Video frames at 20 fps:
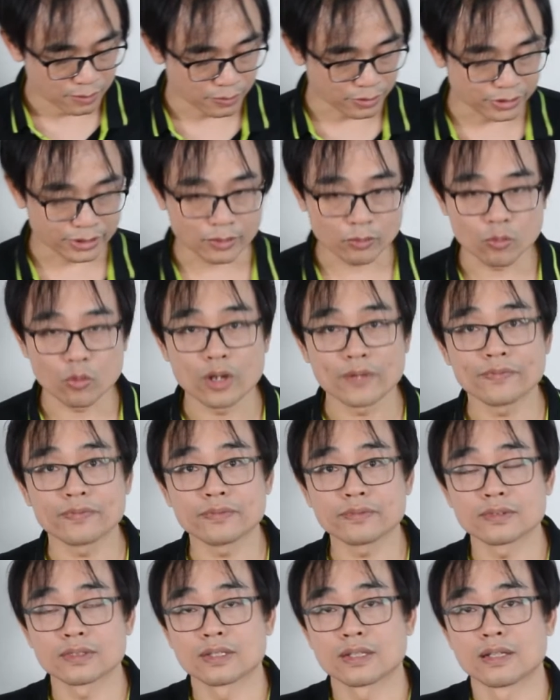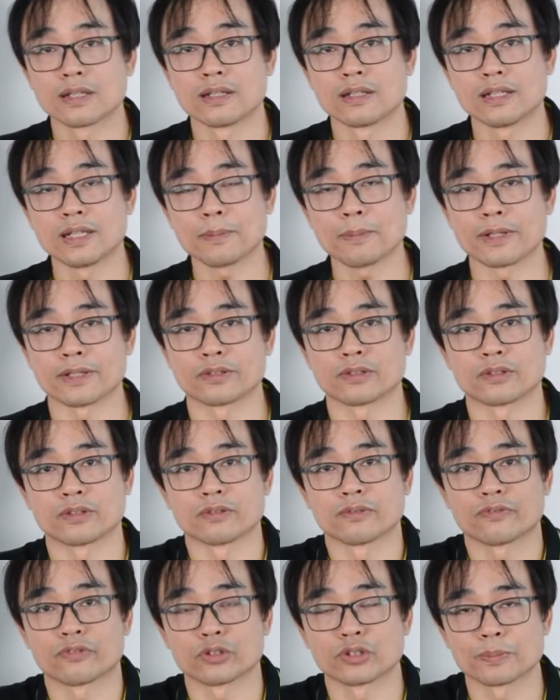But there's one limit
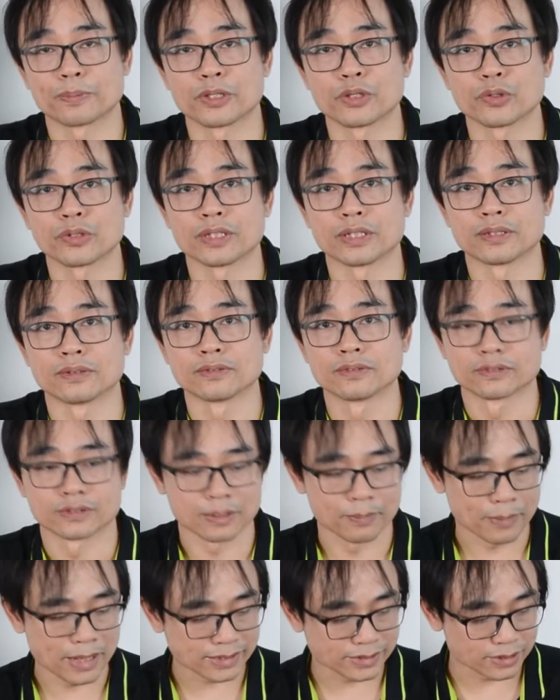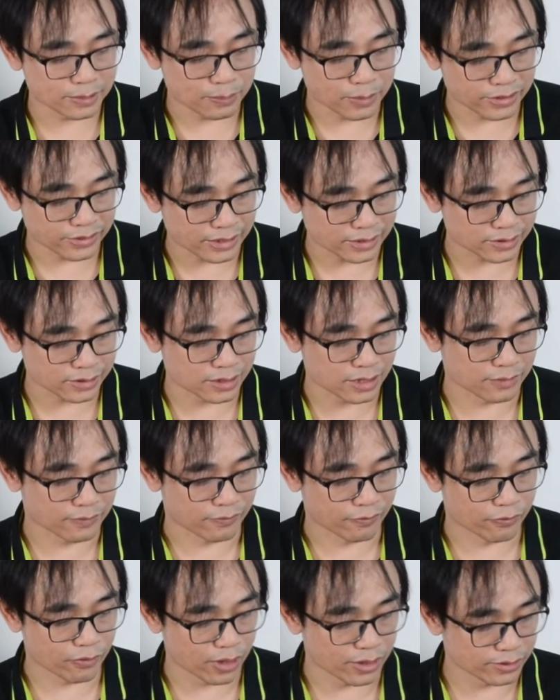for the PoE, the maximum
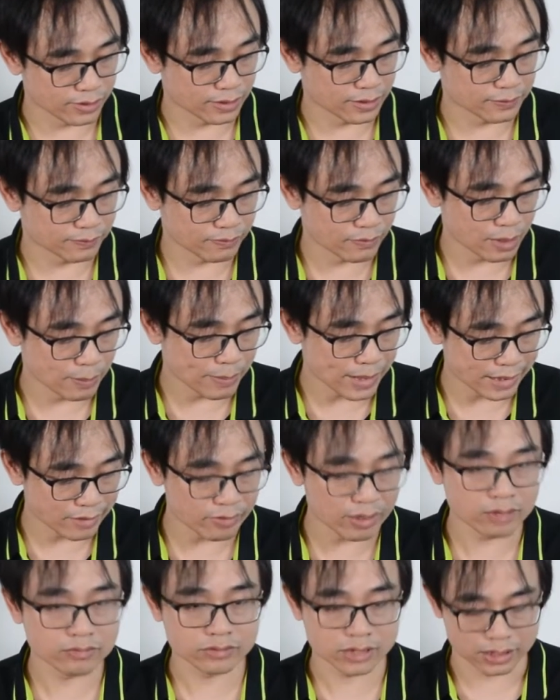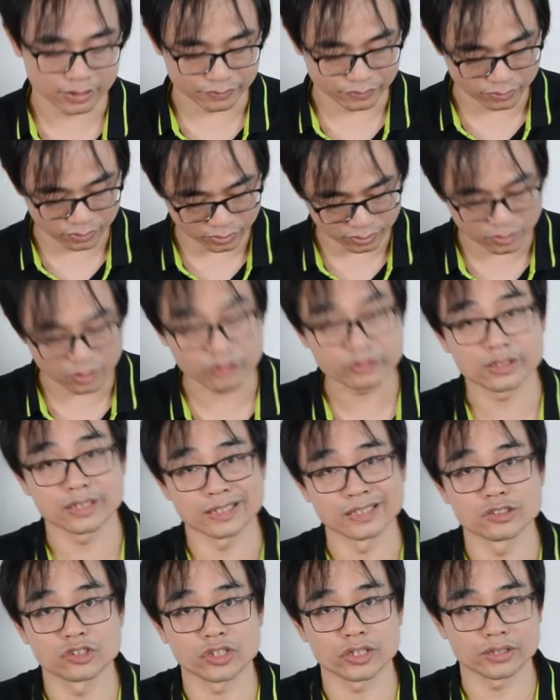distance from the main router, not the
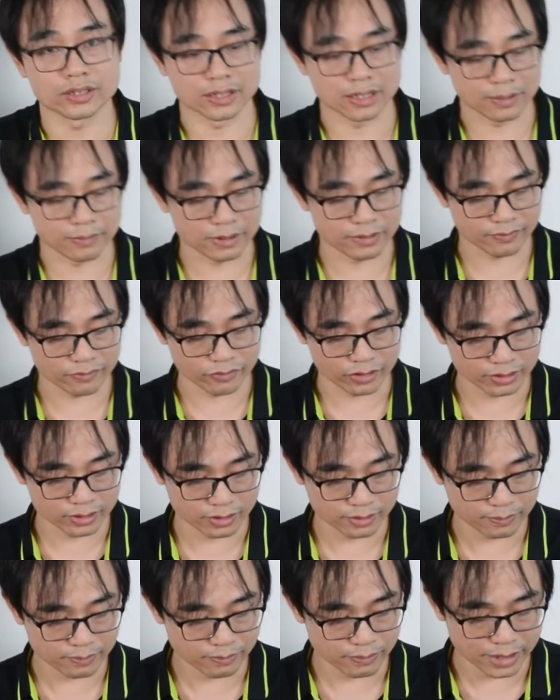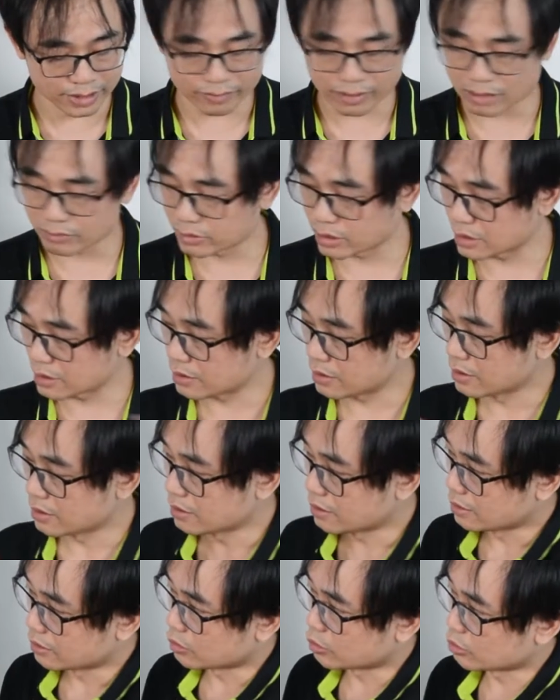injector, I mean from the main router
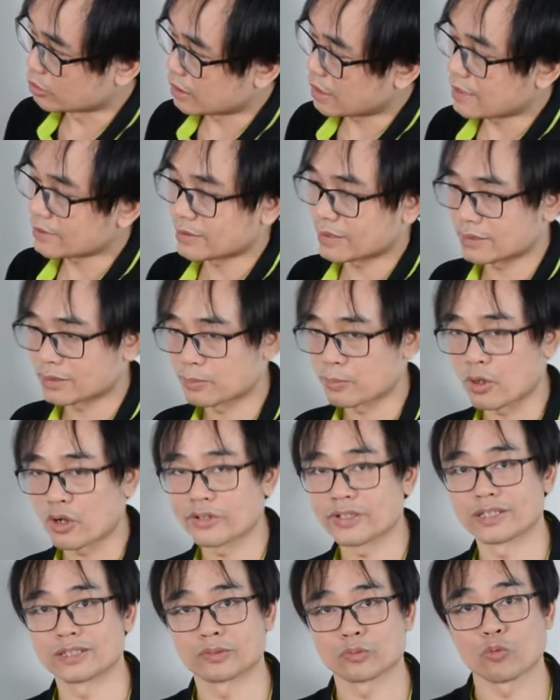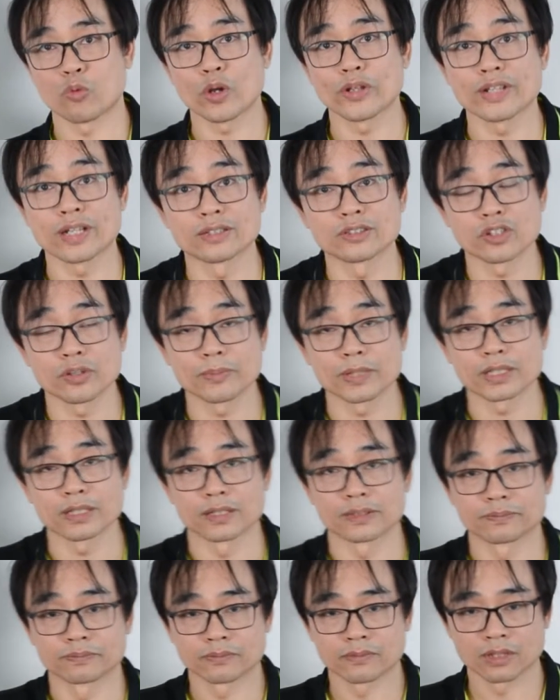to the access point is 100
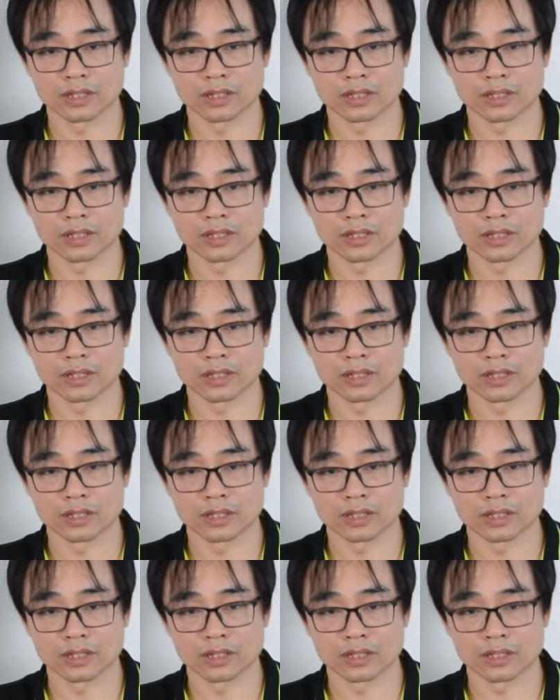meter.